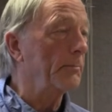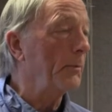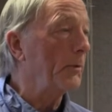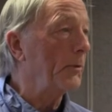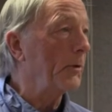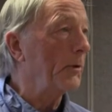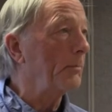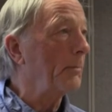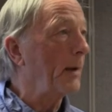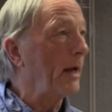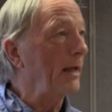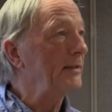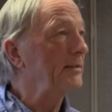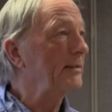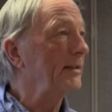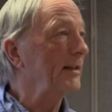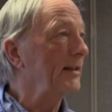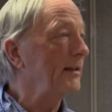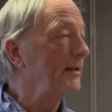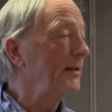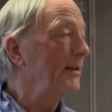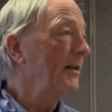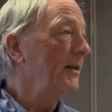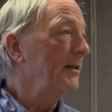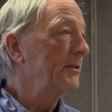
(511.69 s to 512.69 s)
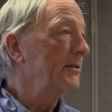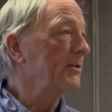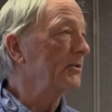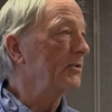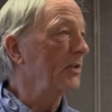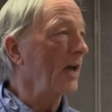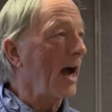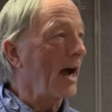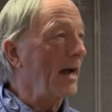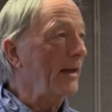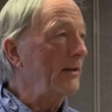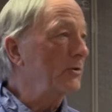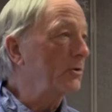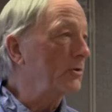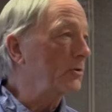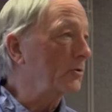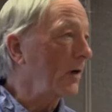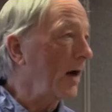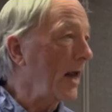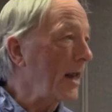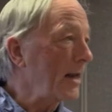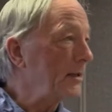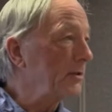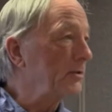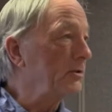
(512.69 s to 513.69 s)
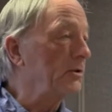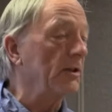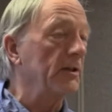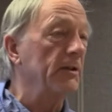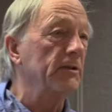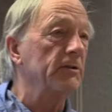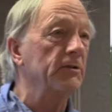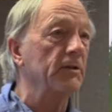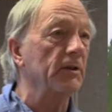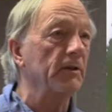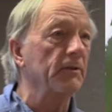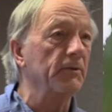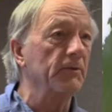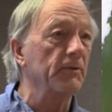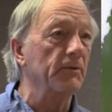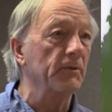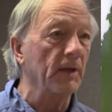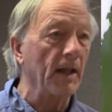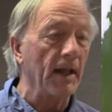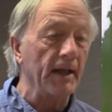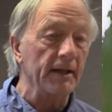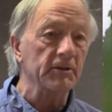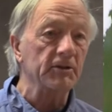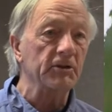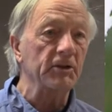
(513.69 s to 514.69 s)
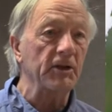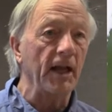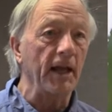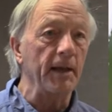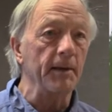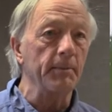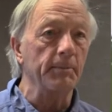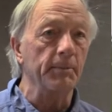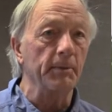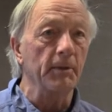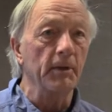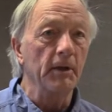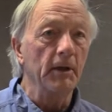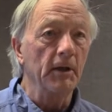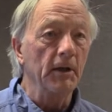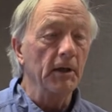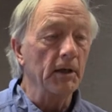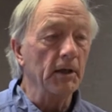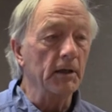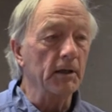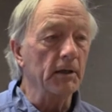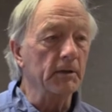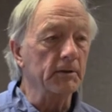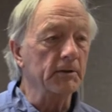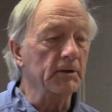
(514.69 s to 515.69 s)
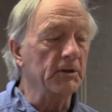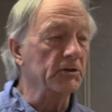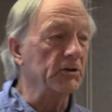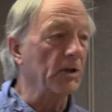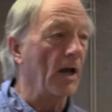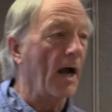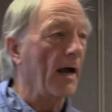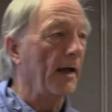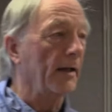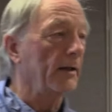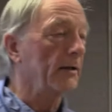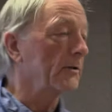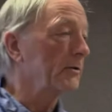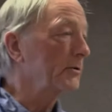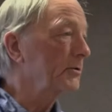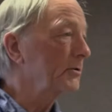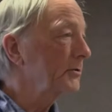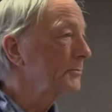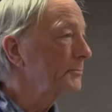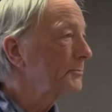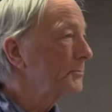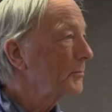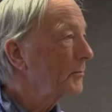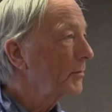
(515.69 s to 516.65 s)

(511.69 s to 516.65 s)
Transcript: the basic design strategies of landscape uh, designers.